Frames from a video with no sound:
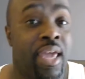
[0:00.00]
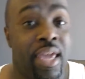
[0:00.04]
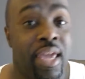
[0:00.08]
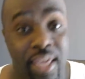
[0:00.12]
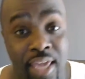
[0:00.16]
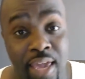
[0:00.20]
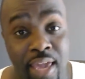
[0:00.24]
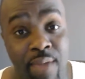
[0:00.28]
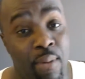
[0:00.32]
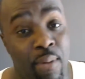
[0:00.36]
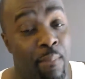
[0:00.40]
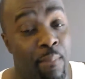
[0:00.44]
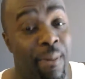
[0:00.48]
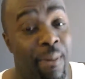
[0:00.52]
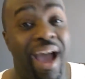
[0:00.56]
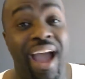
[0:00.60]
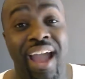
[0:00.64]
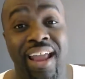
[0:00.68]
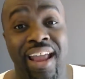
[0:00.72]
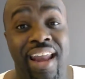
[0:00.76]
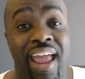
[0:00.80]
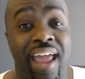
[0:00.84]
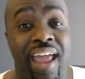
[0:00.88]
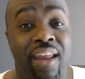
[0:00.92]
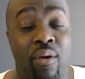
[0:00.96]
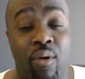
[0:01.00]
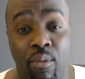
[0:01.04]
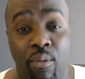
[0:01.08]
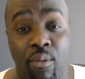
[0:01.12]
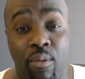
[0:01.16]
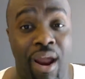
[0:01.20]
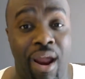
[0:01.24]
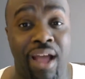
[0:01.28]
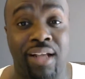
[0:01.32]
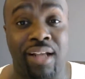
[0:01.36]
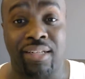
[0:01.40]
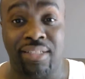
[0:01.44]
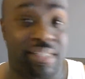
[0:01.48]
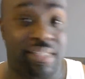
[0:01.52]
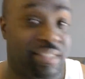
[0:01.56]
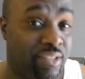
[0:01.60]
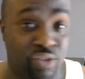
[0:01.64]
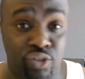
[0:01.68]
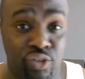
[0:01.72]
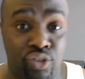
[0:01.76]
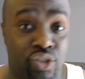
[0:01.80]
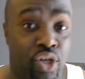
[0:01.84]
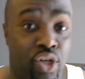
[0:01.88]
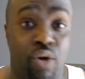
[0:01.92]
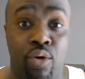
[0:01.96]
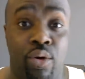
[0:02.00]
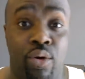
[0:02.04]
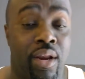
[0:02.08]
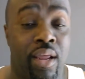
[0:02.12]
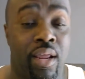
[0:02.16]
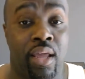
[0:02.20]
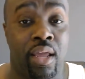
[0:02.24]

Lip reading: Keep in mind that on Brock Lesnar's shirt,